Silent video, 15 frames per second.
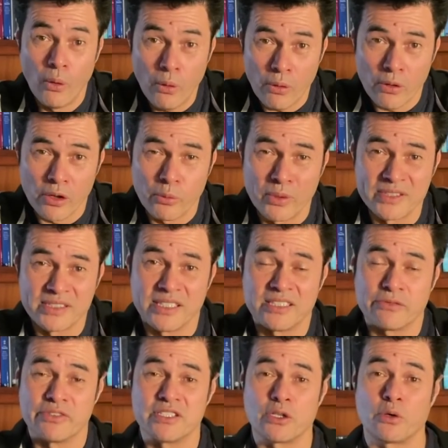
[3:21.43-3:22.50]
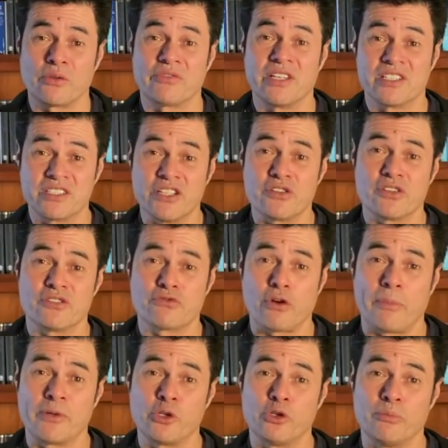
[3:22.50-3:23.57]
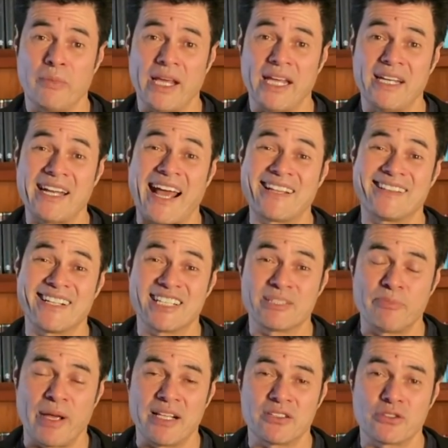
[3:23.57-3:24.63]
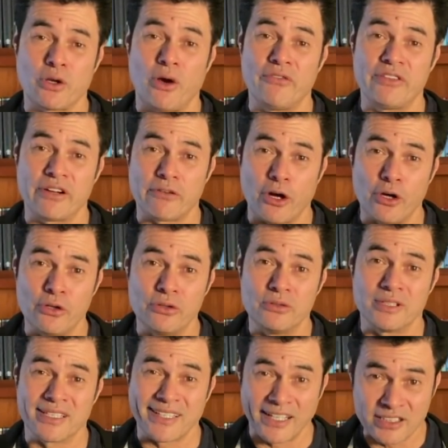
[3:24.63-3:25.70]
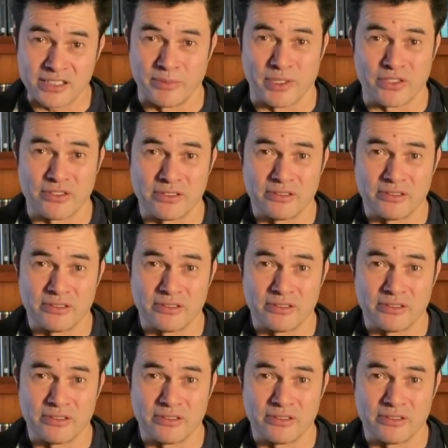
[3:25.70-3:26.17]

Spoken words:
Or was this the result of decisions Robinhood made at the expense of their own customers?